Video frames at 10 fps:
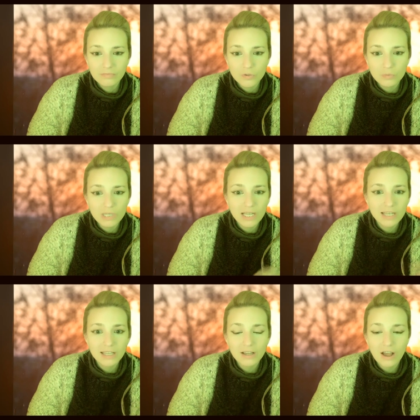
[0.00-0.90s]
To be
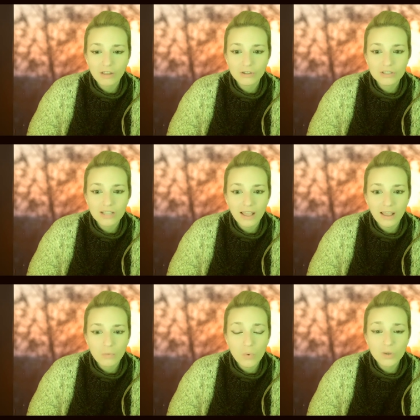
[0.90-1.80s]
letting others
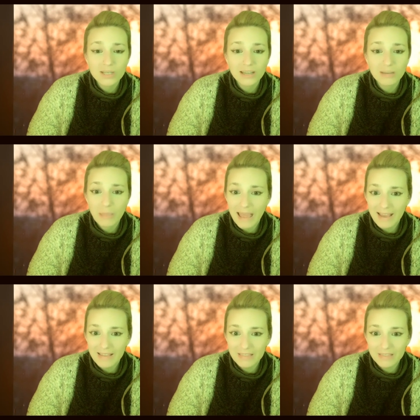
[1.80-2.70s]
walk their
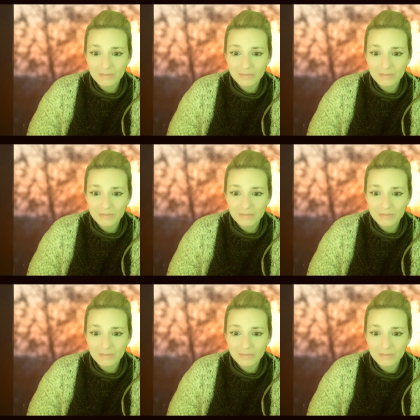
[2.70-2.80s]
path